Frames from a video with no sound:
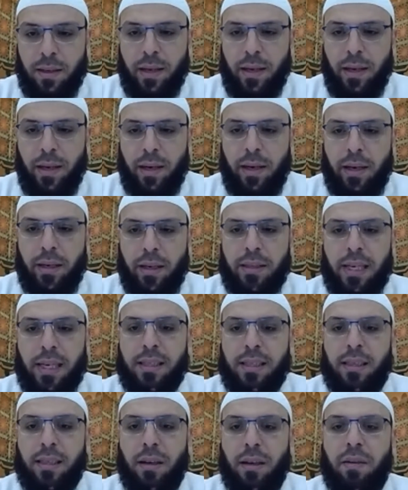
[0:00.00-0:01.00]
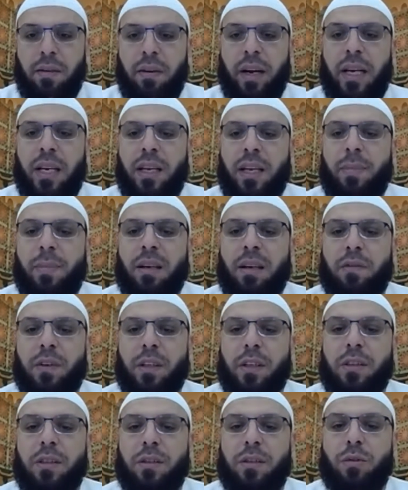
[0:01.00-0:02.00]
he's asking, are there any
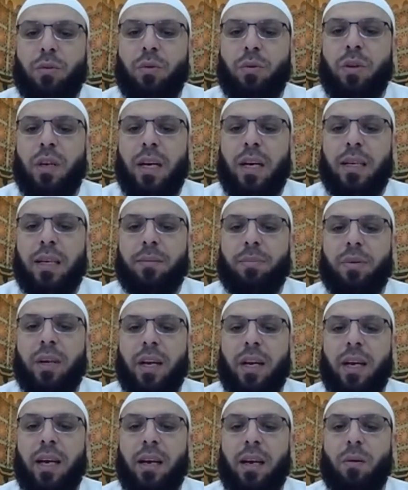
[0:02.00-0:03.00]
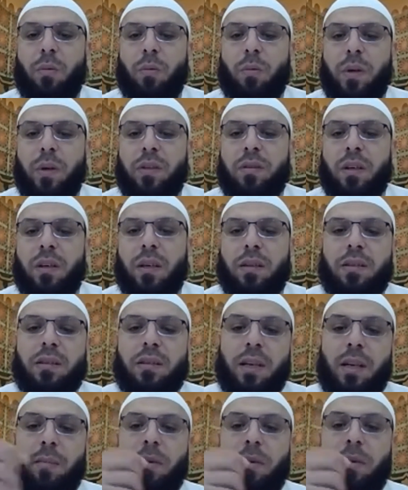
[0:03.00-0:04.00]
benefits to not pray al-witr
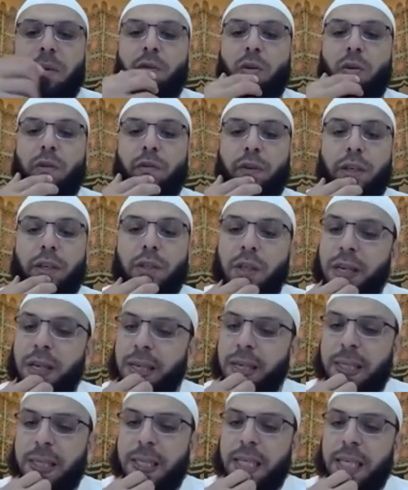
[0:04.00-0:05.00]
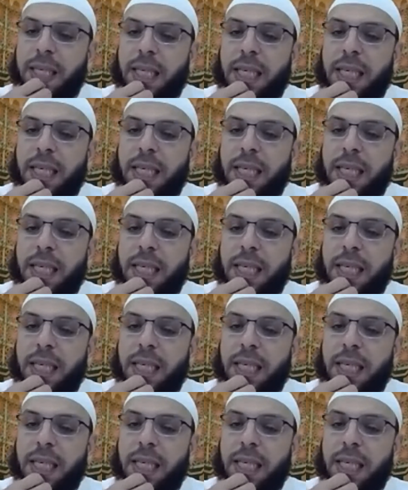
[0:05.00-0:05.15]
until before Fajr? Yes.